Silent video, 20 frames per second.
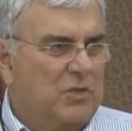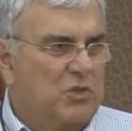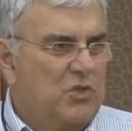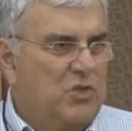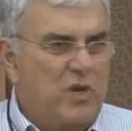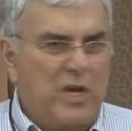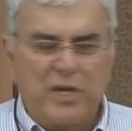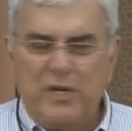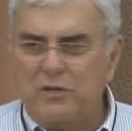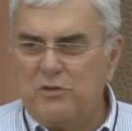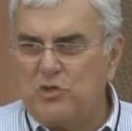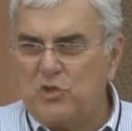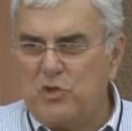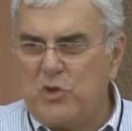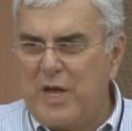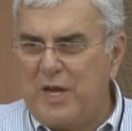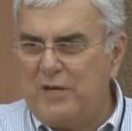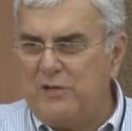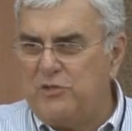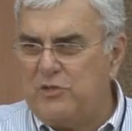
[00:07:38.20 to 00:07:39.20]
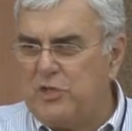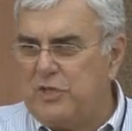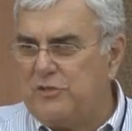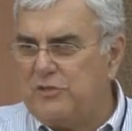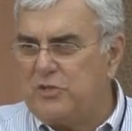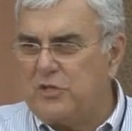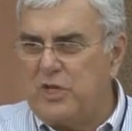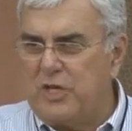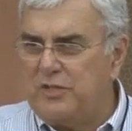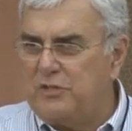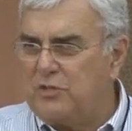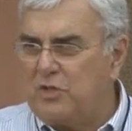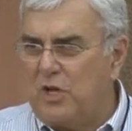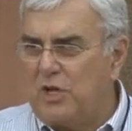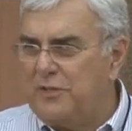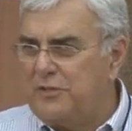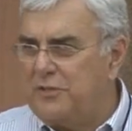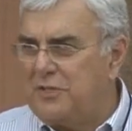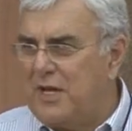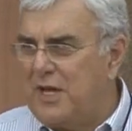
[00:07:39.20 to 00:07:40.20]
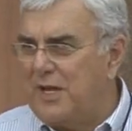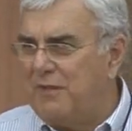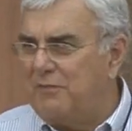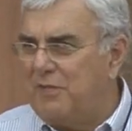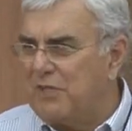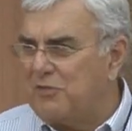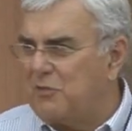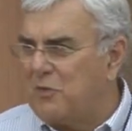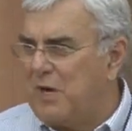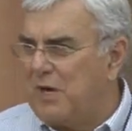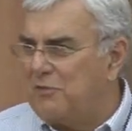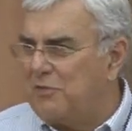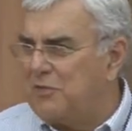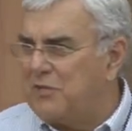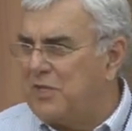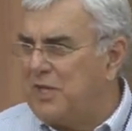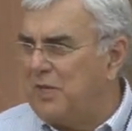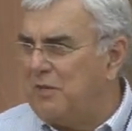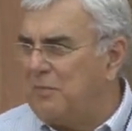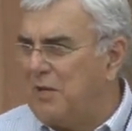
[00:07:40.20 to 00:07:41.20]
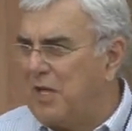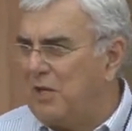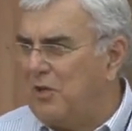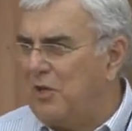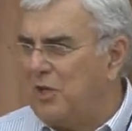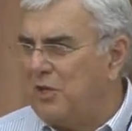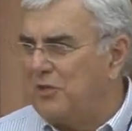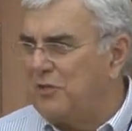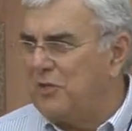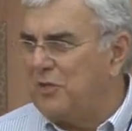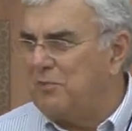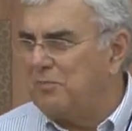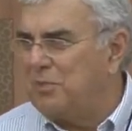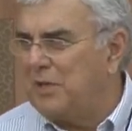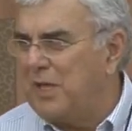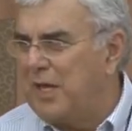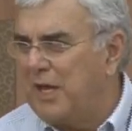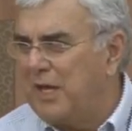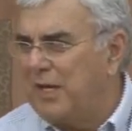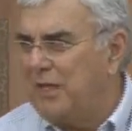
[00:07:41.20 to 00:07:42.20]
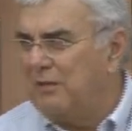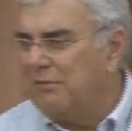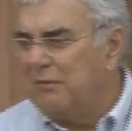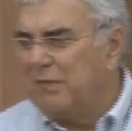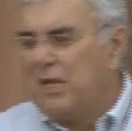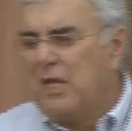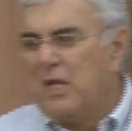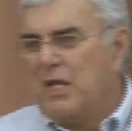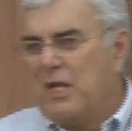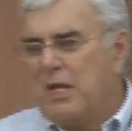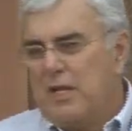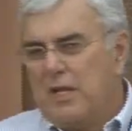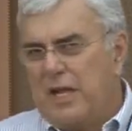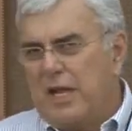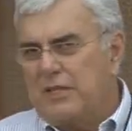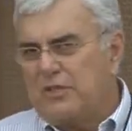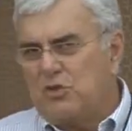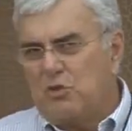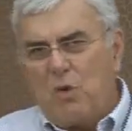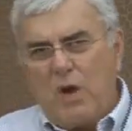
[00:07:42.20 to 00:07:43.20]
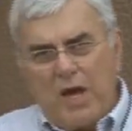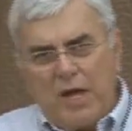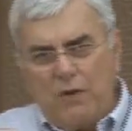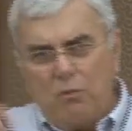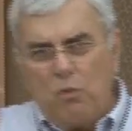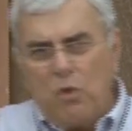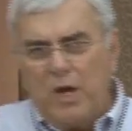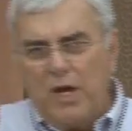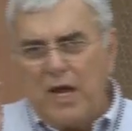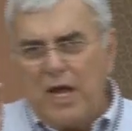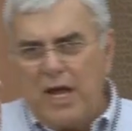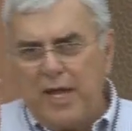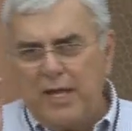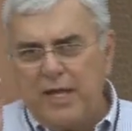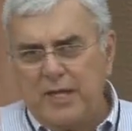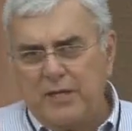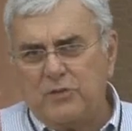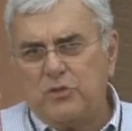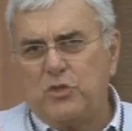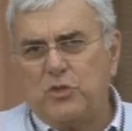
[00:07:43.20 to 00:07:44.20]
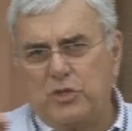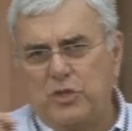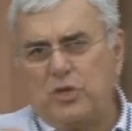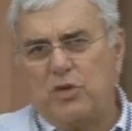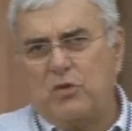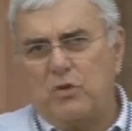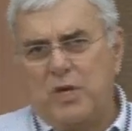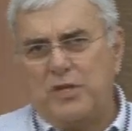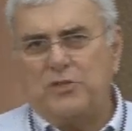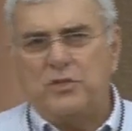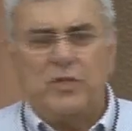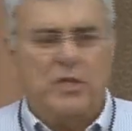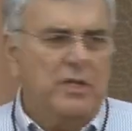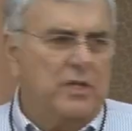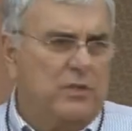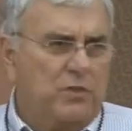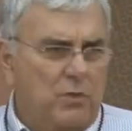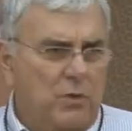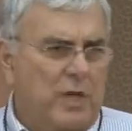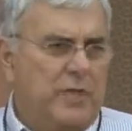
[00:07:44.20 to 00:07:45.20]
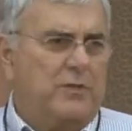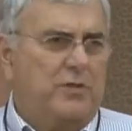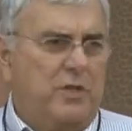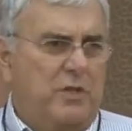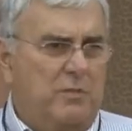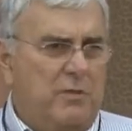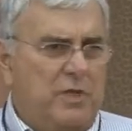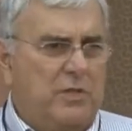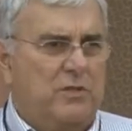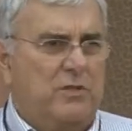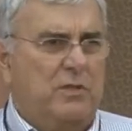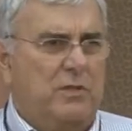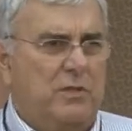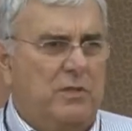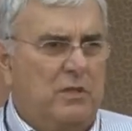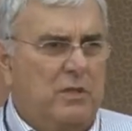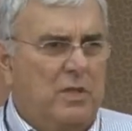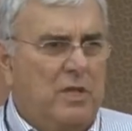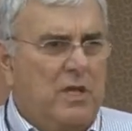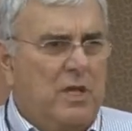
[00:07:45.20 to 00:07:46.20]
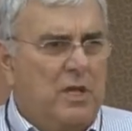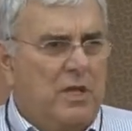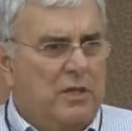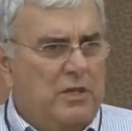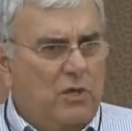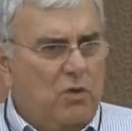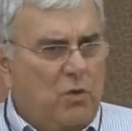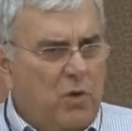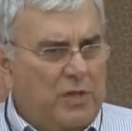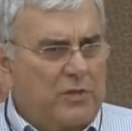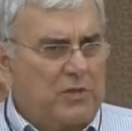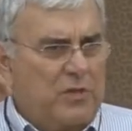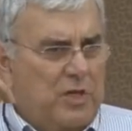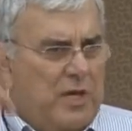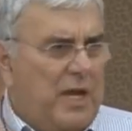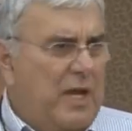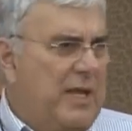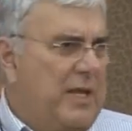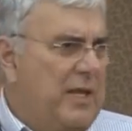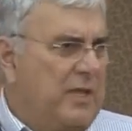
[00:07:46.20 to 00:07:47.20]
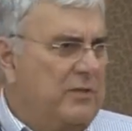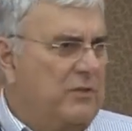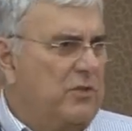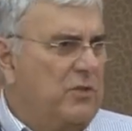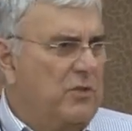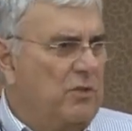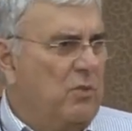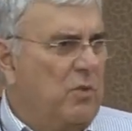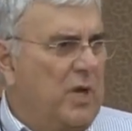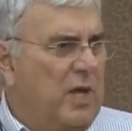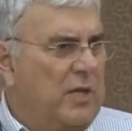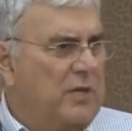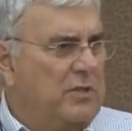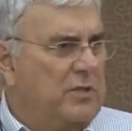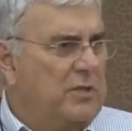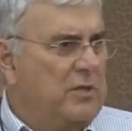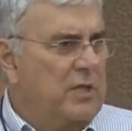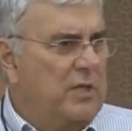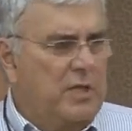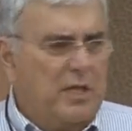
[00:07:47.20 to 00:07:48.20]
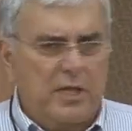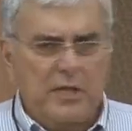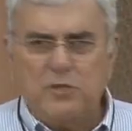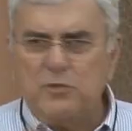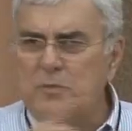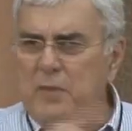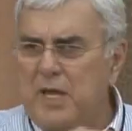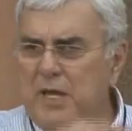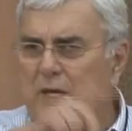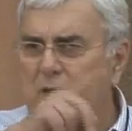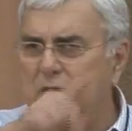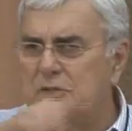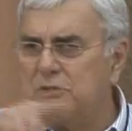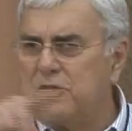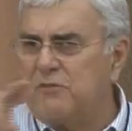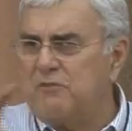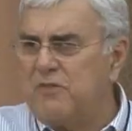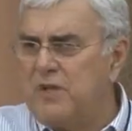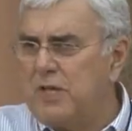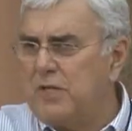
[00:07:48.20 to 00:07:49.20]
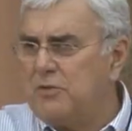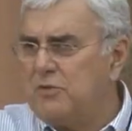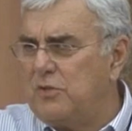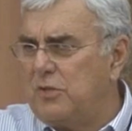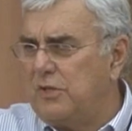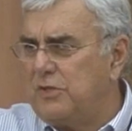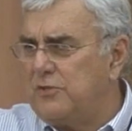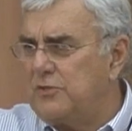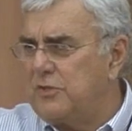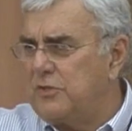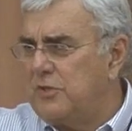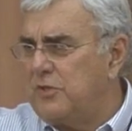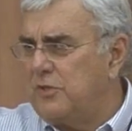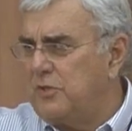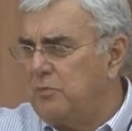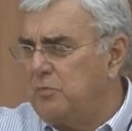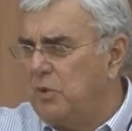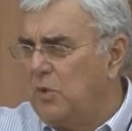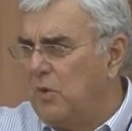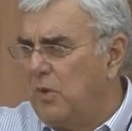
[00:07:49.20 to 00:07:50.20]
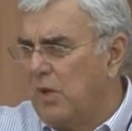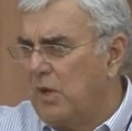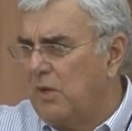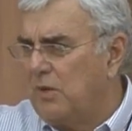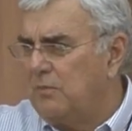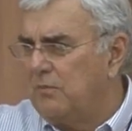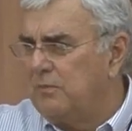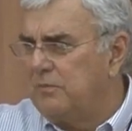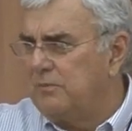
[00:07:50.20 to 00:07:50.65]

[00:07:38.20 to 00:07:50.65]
Ch strategies change all the time. That's what I was saying about long term planning. That's why when I answered the question at the rescue mission, the question I answered was, He's made us evangelists to the poor.